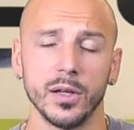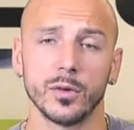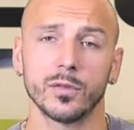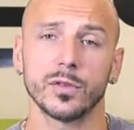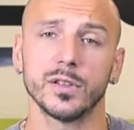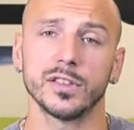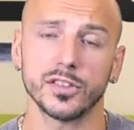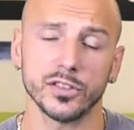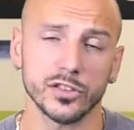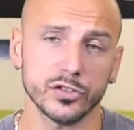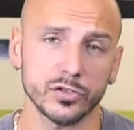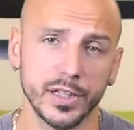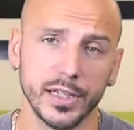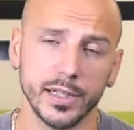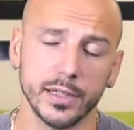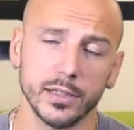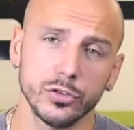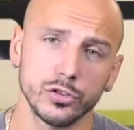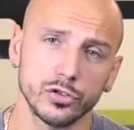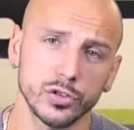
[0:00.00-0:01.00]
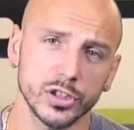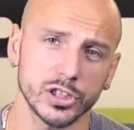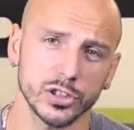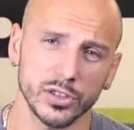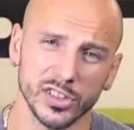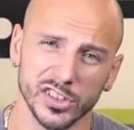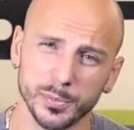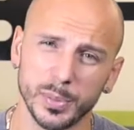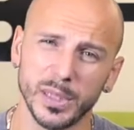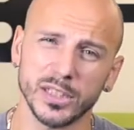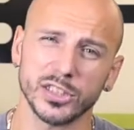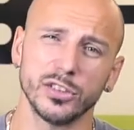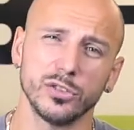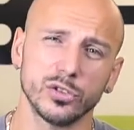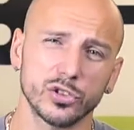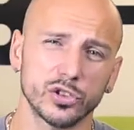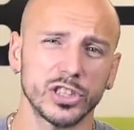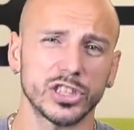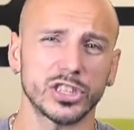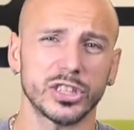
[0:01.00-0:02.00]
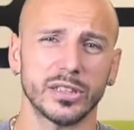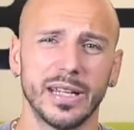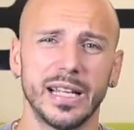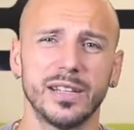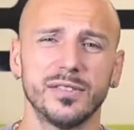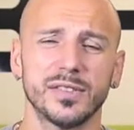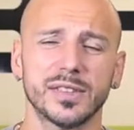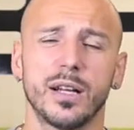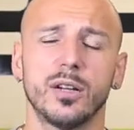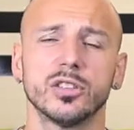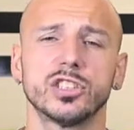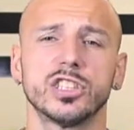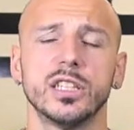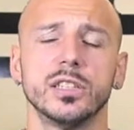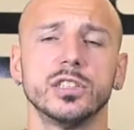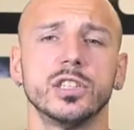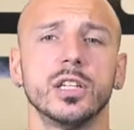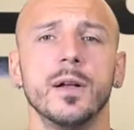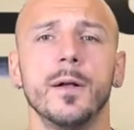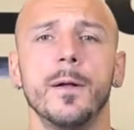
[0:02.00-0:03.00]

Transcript: for instance, training and nutrition, especially nutrition, lifestyle change,